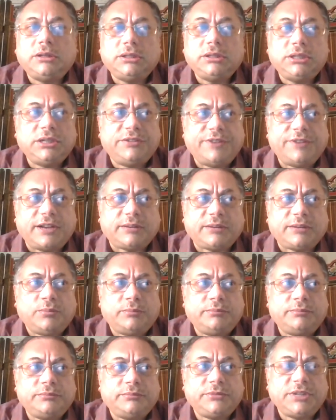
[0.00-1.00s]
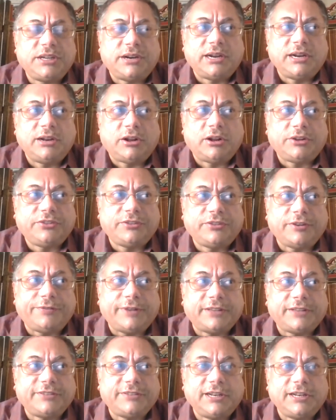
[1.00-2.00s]
in fact, there are lots of
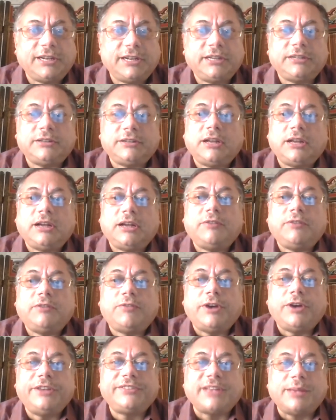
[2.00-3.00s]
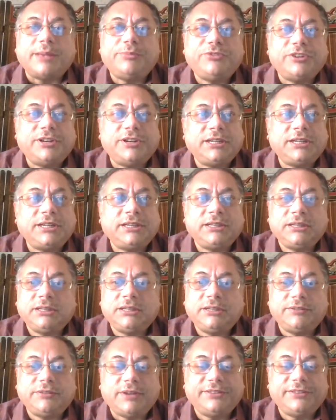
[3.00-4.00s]
excellent voice capturing
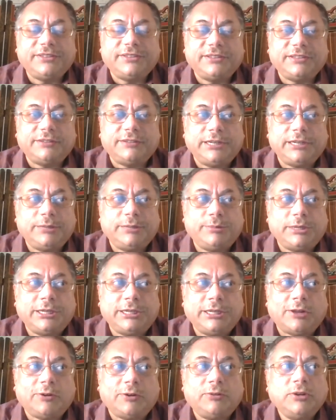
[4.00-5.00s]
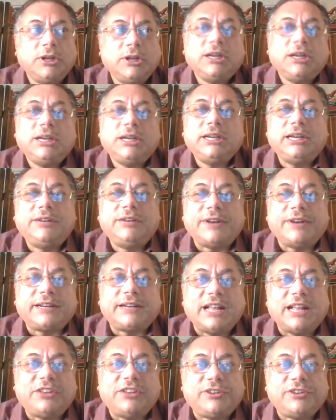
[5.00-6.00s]
devices available now. In fact,
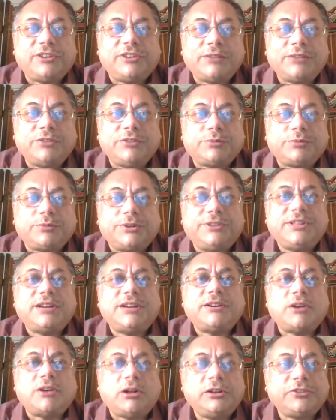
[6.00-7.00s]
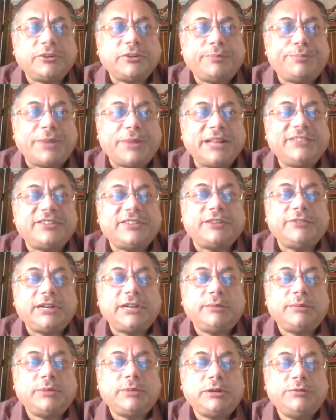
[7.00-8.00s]
natural language, there are also pens
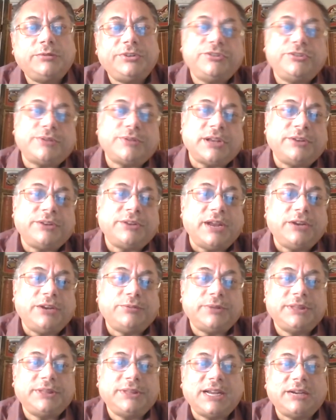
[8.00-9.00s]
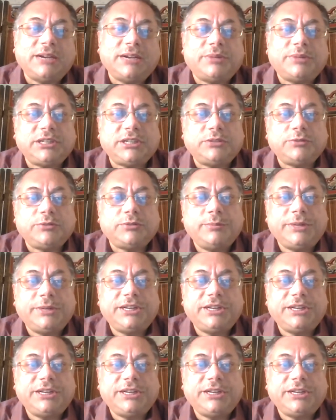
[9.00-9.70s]
available, which you can write with that, but it will be